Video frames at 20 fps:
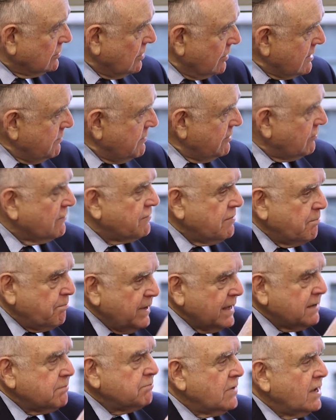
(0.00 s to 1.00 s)
Don't get me wrong. For
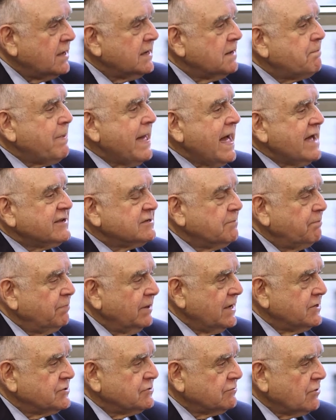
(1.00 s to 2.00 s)
big money, passive
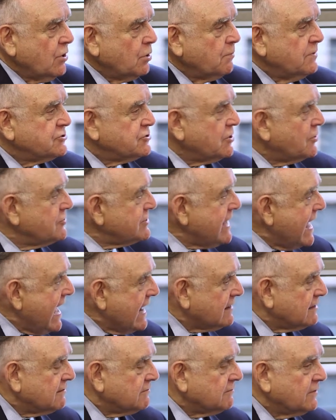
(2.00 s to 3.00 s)
plays a role, but so does
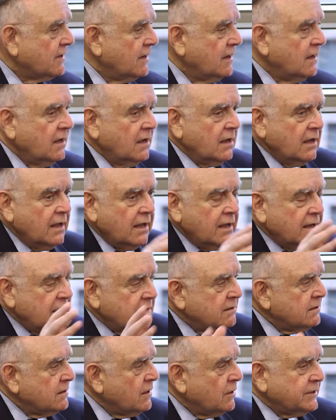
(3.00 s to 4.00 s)
active.
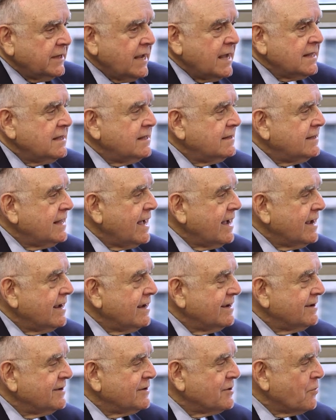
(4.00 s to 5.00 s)
And you know, at the end of the
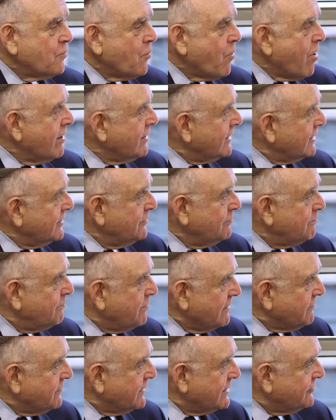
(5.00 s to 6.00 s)
day, you know, Warren
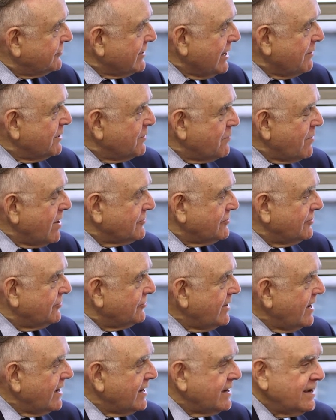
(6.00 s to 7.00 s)
Buffett can say what he wants to
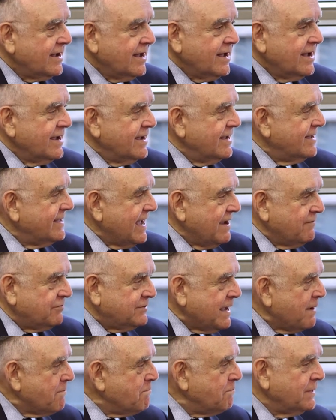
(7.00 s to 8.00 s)
say. He
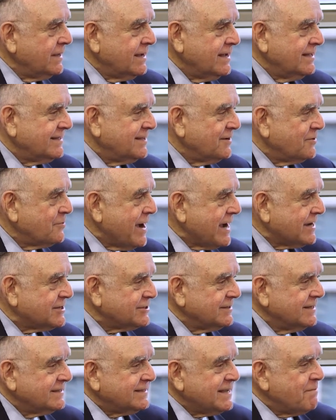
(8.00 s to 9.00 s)
gave 10 billion to
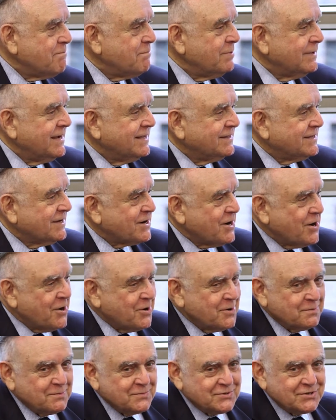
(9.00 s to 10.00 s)
Weschler, 10 billion to
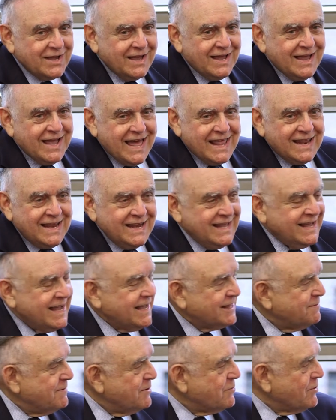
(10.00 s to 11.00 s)
Combs, and he didn't
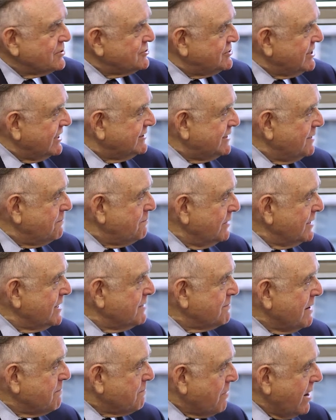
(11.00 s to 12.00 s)
get to be worth 60
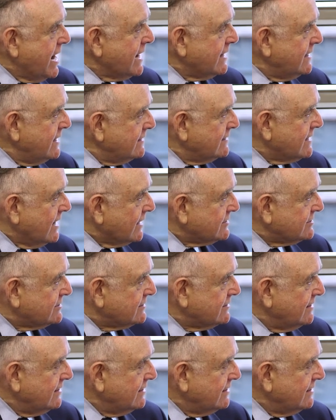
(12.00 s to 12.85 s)
billion by buying an index.